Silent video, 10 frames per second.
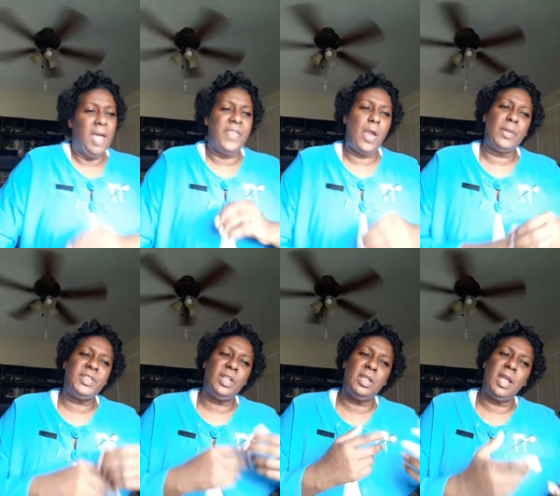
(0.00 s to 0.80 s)
There
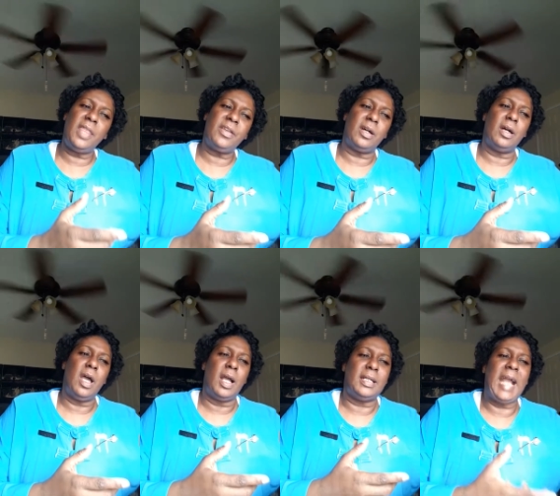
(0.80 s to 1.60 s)
is another
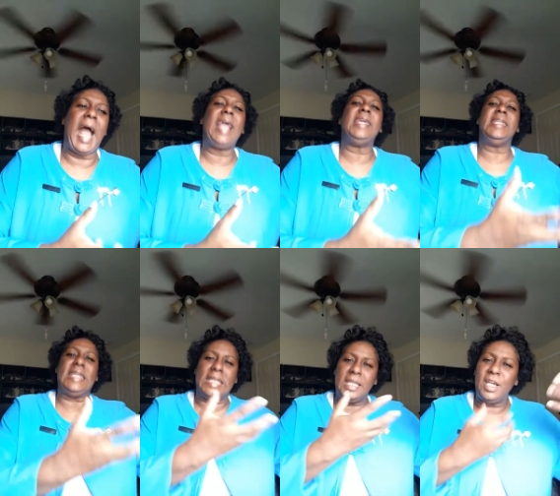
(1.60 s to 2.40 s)

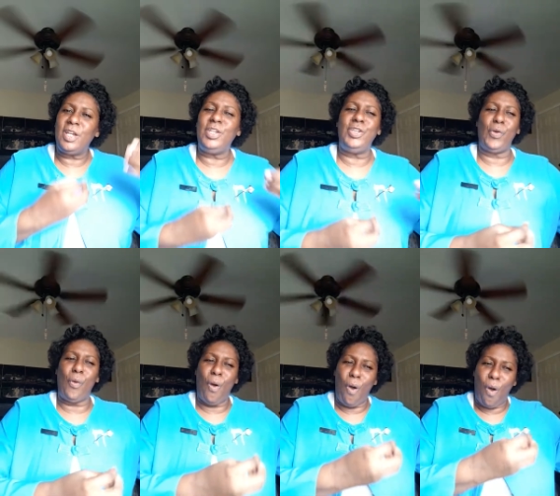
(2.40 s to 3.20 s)
guiding your
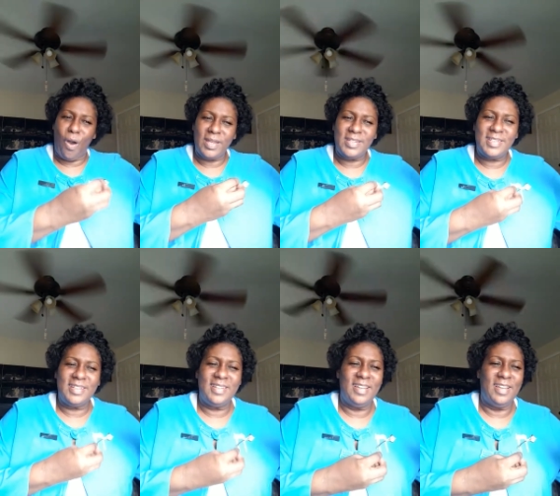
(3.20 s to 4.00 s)
heart
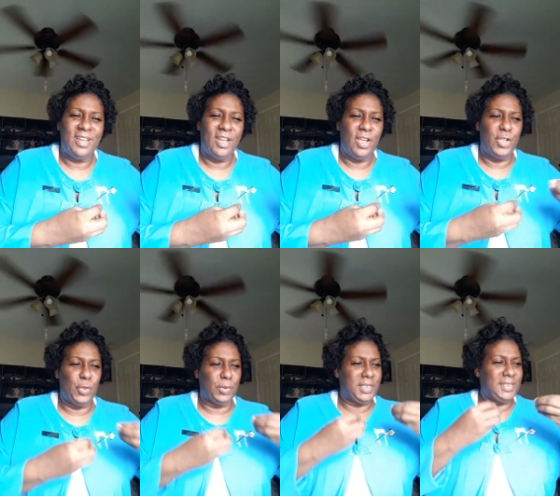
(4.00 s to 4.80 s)

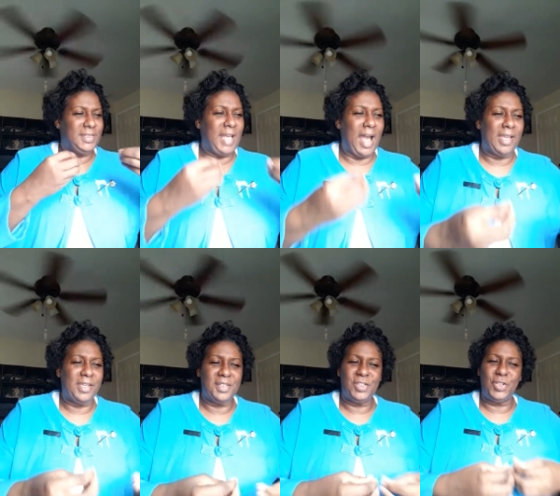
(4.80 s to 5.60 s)
your
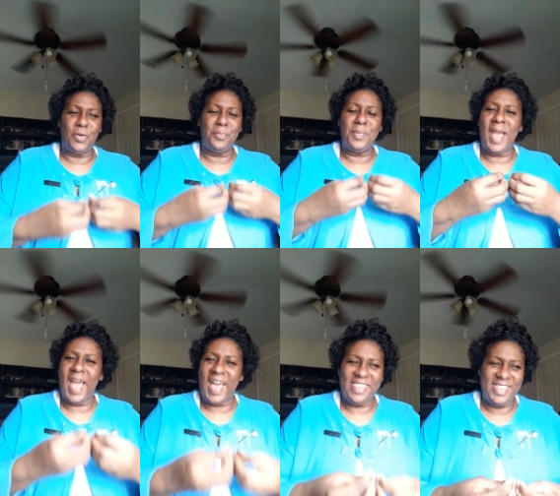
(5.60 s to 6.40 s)
desires, your
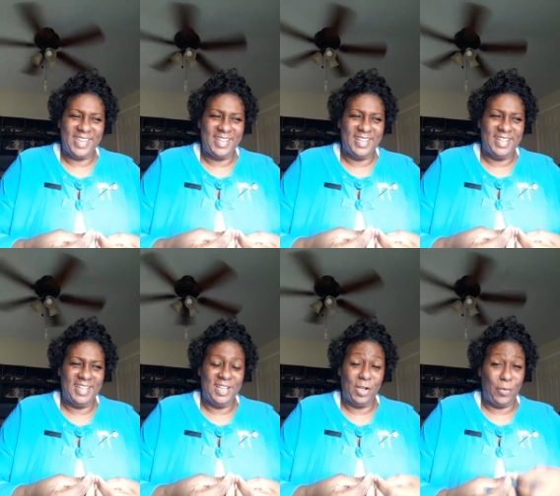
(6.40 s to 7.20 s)
path.
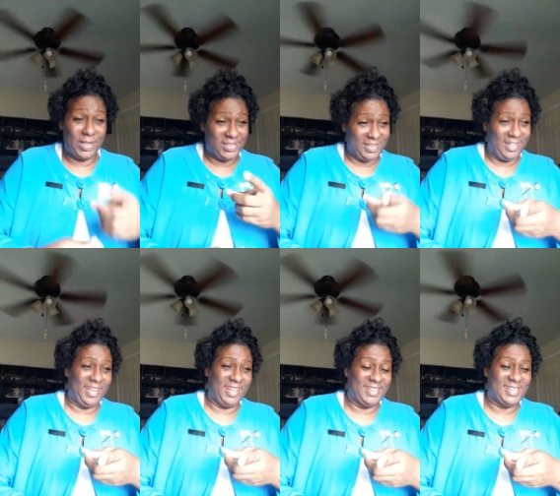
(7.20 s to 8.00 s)
Question
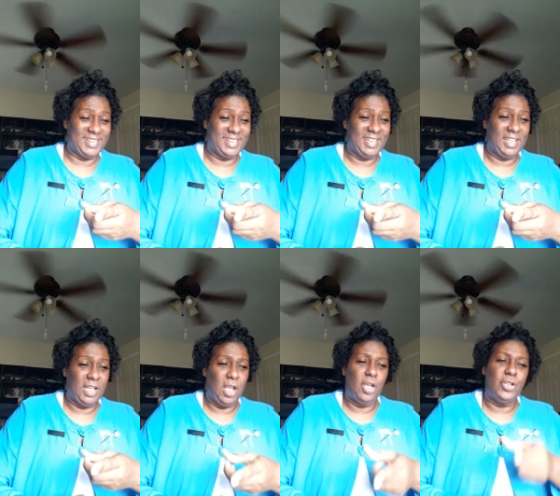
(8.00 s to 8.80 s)
is,
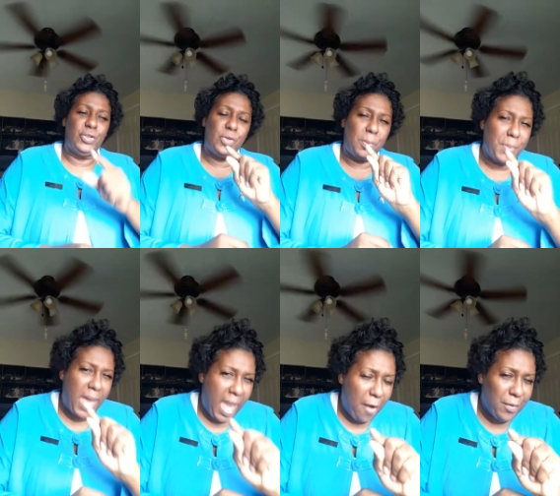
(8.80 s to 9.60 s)
do the
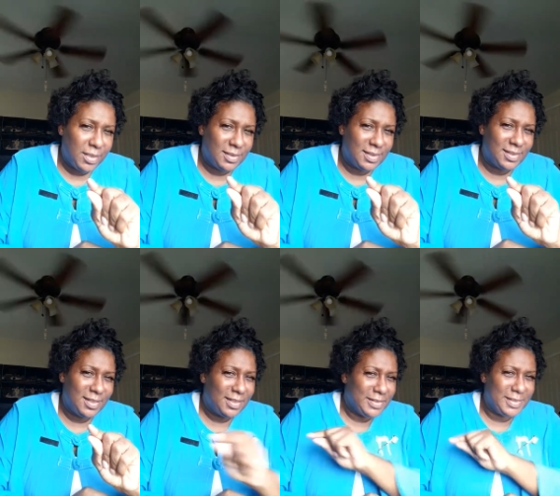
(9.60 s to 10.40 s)
parents
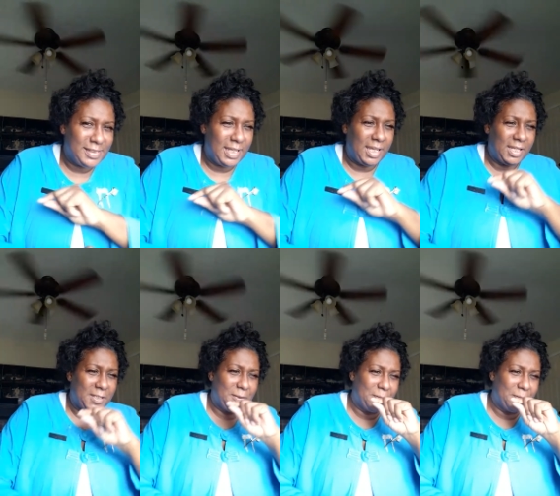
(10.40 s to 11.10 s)
see it?